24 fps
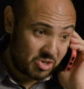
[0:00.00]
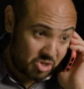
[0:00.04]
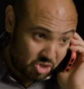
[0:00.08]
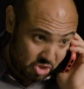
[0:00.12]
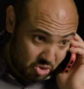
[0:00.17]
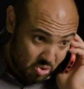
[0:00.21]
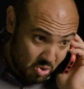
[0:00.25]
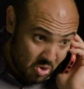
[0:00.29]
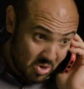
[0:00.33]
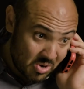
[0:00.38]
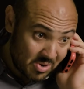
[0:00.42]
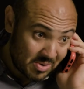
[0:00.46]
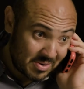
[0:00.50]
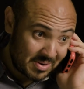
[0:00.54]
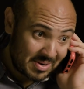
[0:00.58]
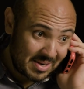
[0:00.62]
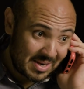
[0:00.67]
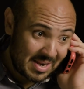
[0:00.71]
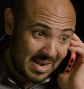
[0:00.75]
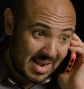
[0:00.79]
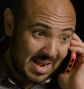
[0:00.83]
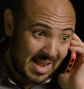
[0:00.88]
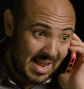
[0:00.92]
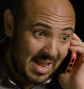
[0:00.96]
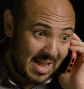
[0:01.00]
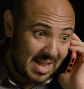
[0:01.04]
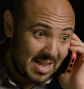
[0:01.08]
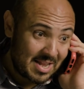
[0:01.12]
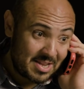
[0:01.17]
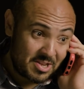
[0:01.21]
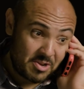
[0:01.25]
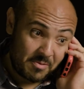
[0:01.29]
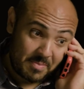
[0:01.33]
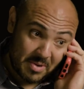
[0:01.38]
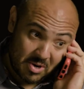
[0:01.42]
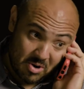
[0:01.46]
Are you sure?
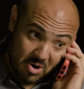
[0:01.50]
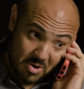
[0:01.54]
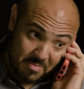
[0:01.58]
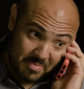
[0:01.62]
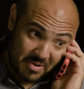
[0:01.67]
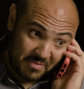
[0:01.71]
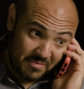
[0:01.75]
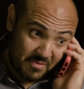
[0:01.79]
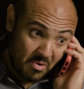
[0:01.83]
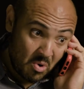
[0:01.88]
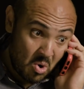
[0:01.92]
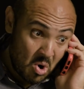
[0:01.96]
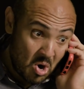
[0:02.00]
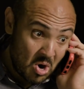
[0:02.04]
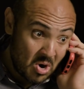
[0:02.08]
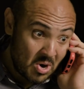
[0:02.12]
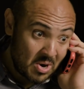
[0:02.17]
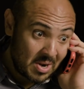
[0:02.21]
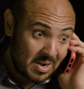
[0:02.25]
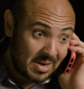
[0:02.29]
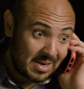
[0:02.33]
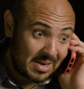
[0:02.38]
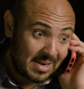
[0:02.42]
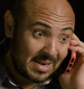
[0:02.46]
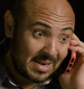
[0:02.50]
You've been hurt before.